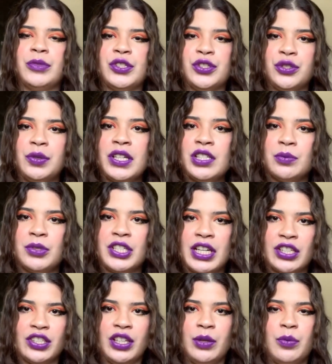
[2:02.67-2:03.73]
the Streets, which
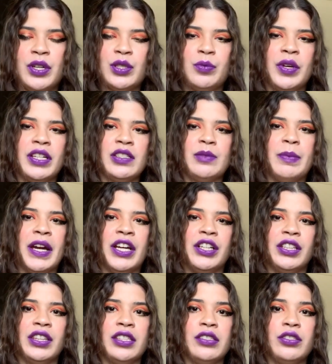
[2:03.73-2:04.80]
actually was what
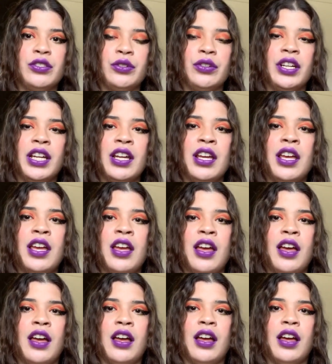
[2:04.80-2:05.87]
inspired this story.
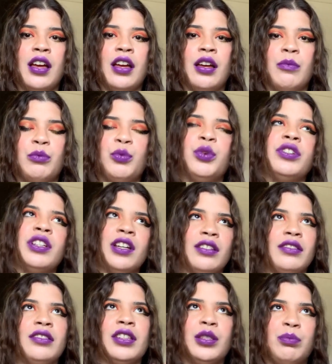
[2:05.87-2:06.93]
Well,
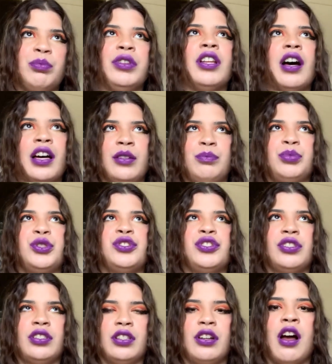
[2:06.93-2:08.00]
not the plot, but
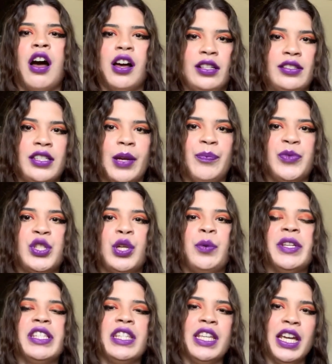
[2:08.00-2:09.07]
just the concept. So
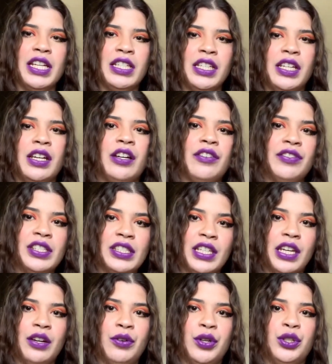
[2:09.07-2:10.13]
it's the idea of this
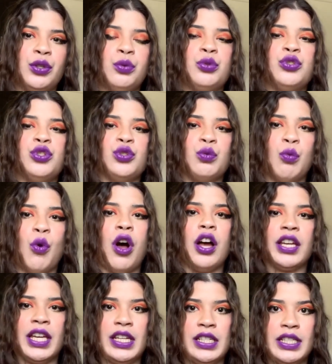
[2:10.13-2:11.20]
character who's just
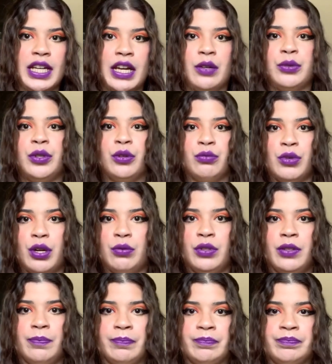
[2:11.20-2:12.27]
walking down a road.